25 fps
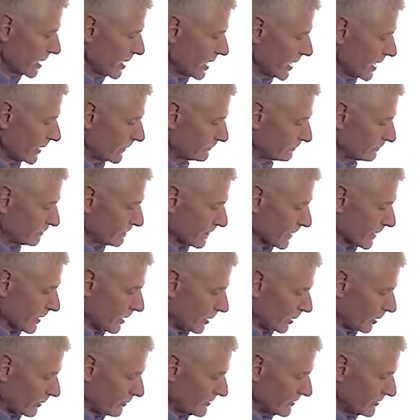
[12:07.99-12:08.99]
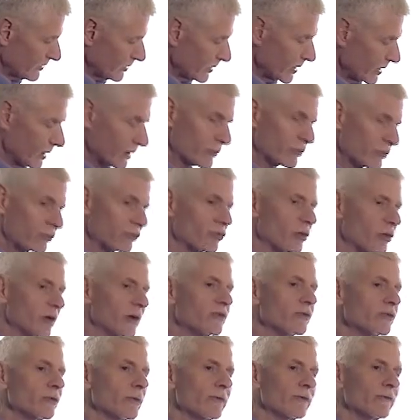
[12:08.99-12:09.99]
Now, obviously we're going to
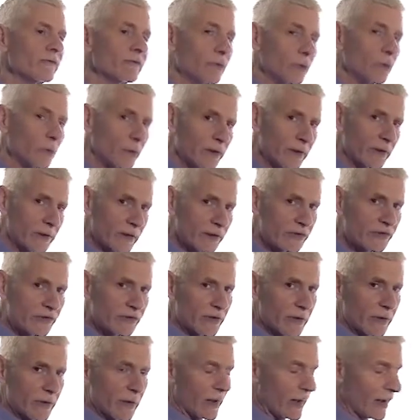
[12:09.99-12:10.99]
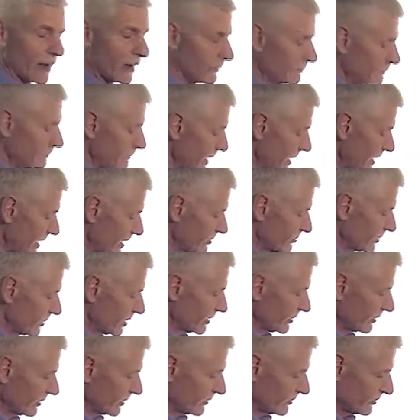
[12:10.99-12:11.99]
try to avoid
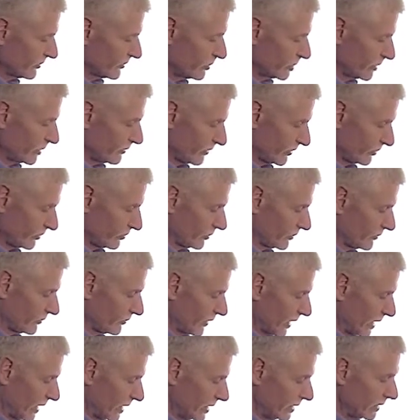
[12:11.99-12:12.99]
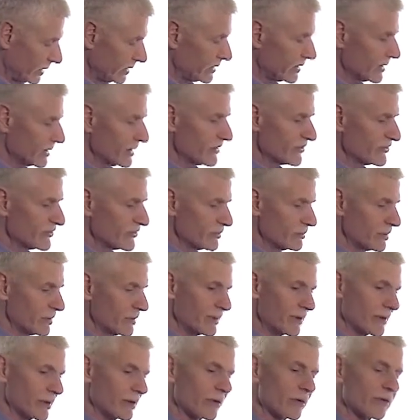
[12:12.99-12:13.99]
penetrating the superficial vein
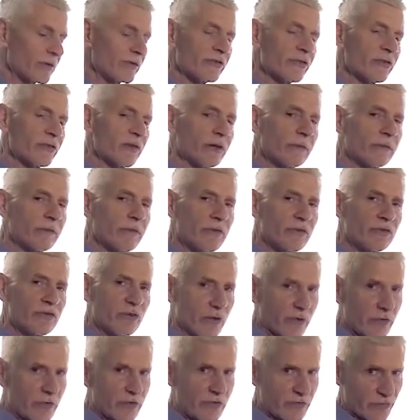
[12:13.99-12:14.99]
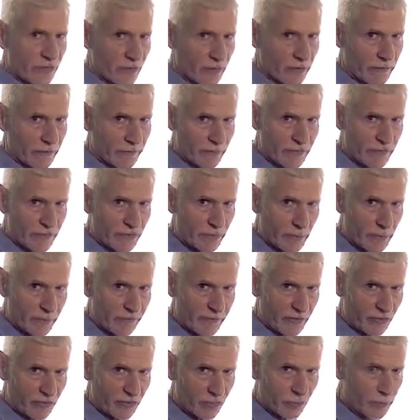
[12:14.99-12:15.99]
simply because of the chance of
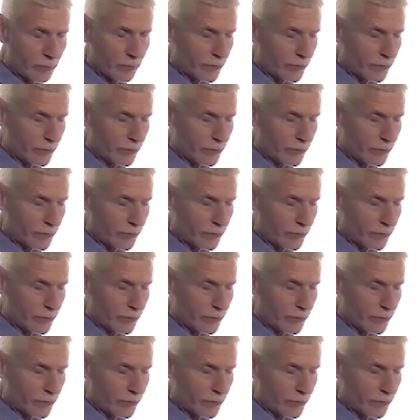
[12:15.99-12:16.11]
superficial